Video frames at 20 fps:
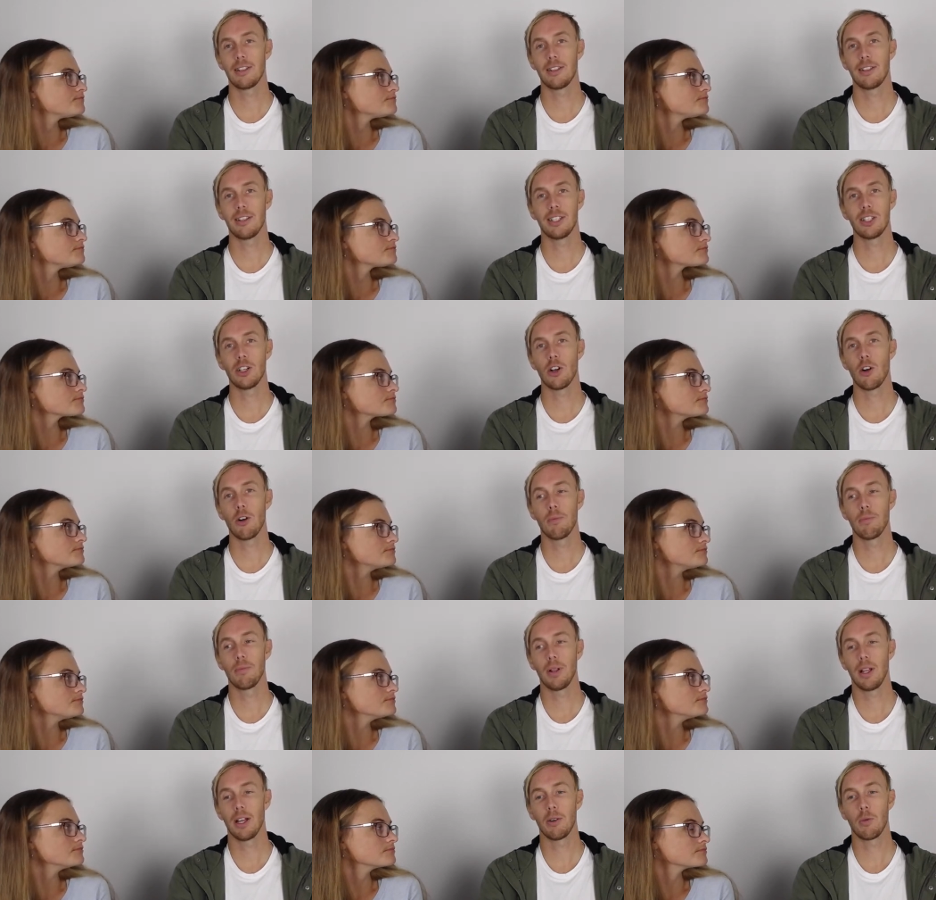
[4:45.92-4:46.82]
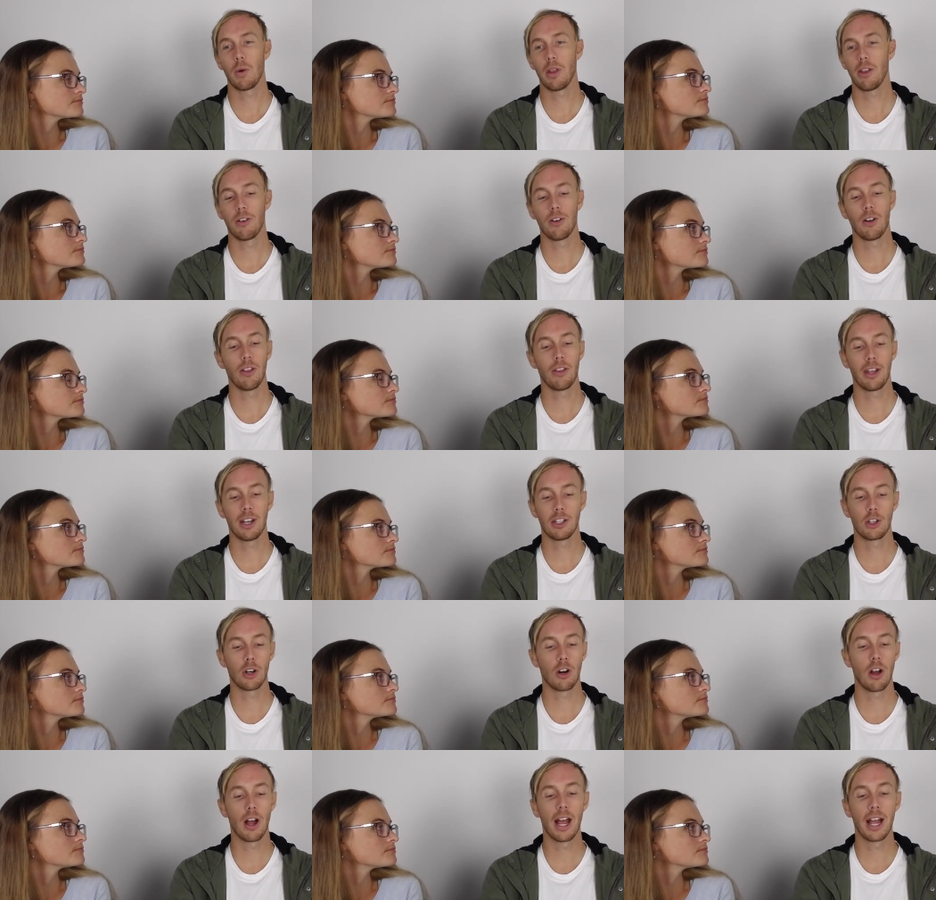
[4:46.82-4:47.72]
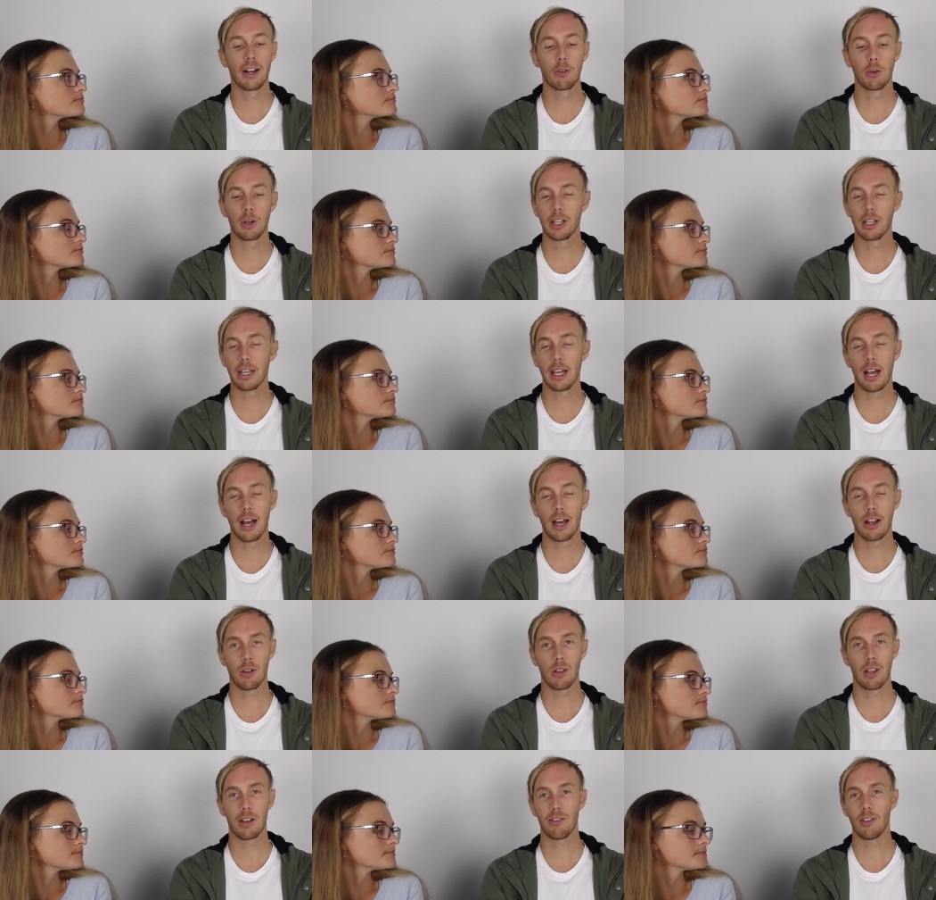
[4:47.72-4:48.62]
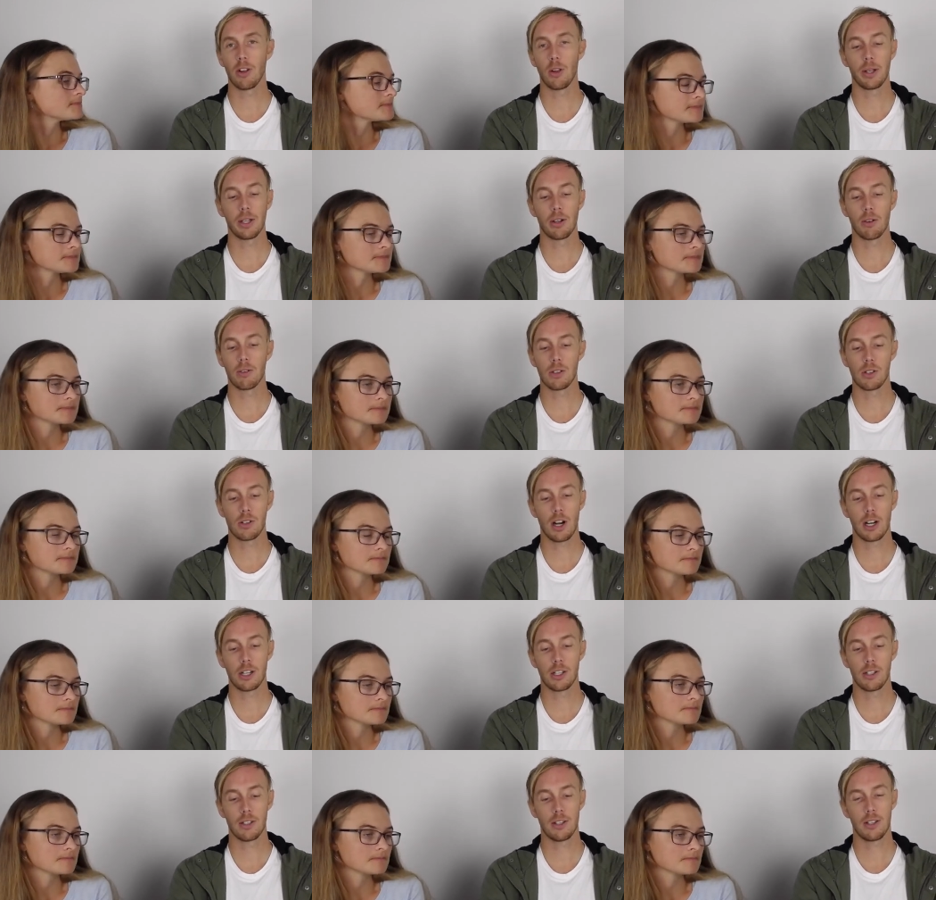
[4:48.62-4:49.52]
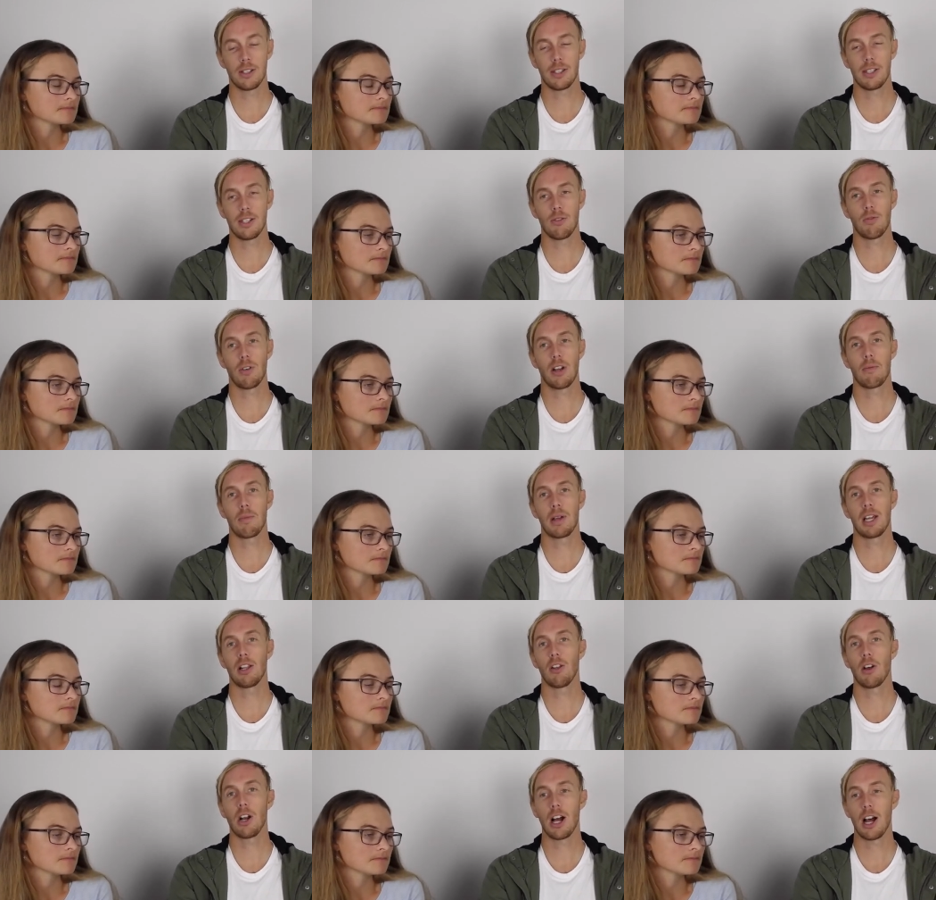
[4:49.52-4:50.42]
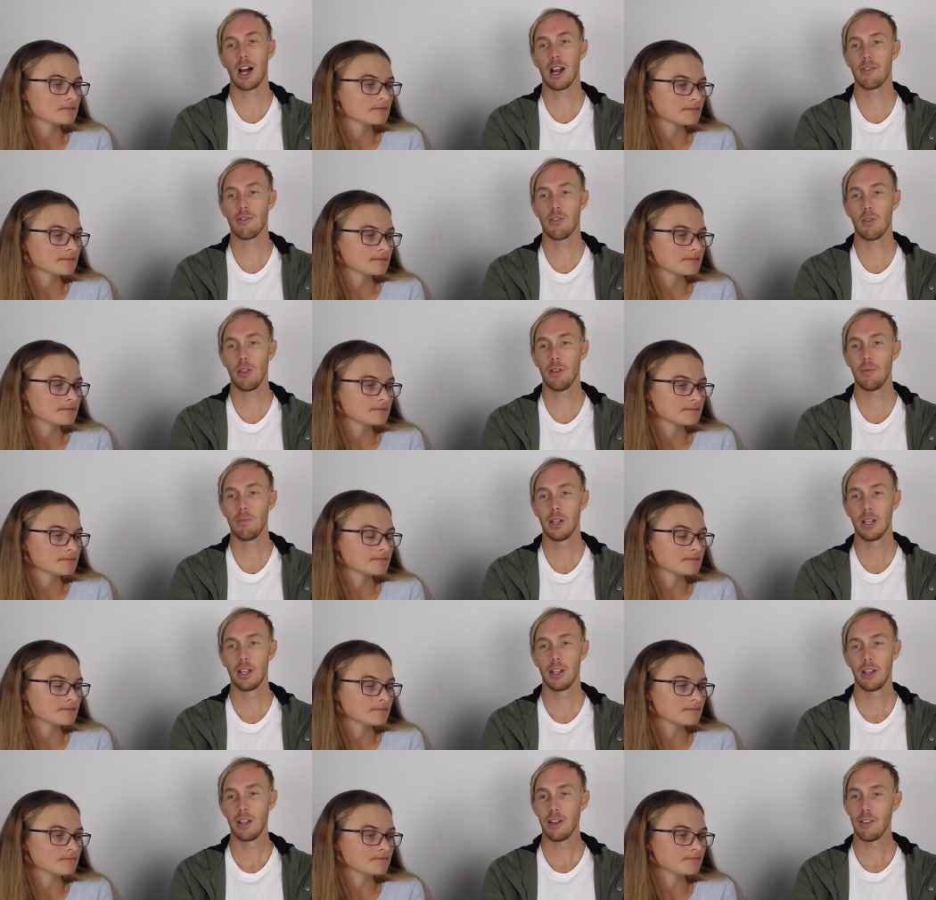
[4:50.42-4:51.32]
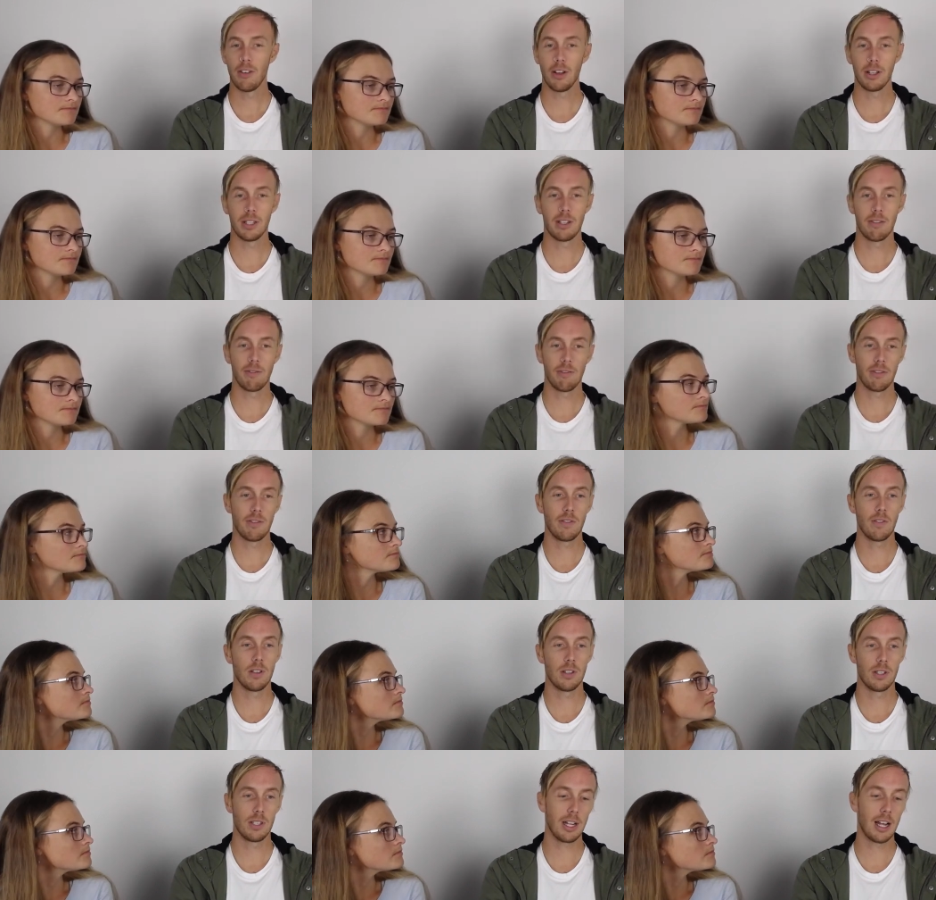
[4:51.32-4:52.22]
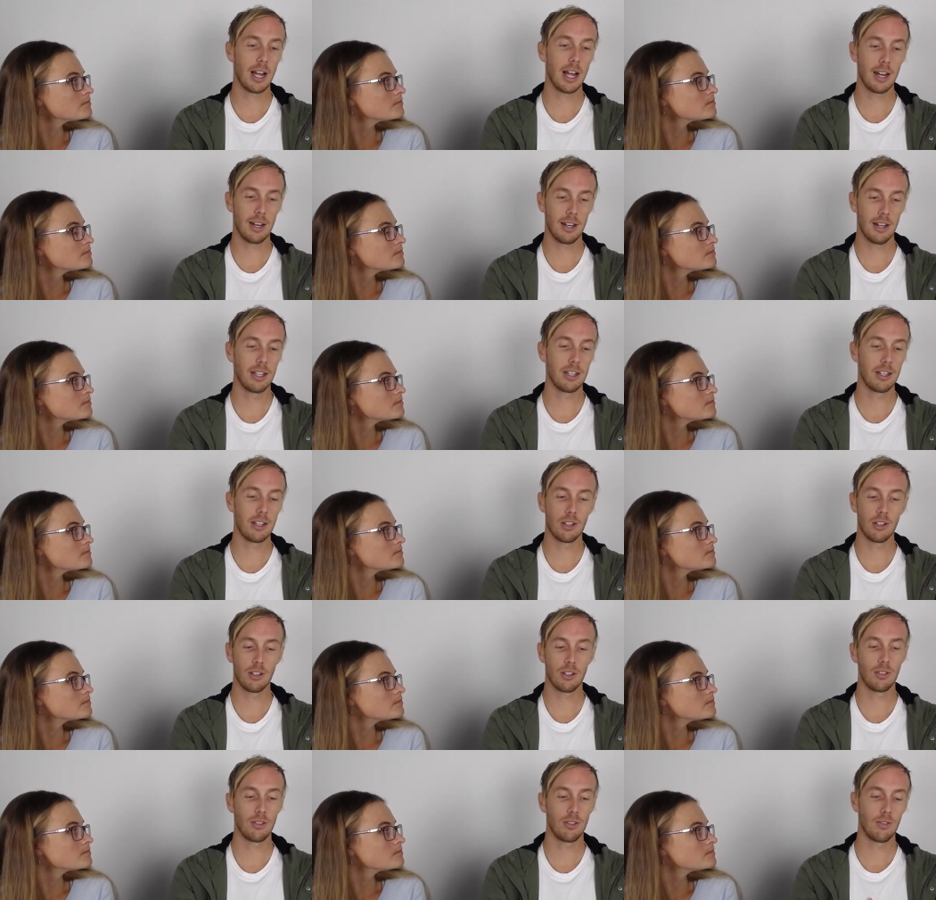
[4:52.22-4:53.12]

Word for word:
Speaker 1: the top. Like whether or not they're trying really hard or they're following your instructions, it's still going to be a lot harder for them. Mm. Versus if you start and you just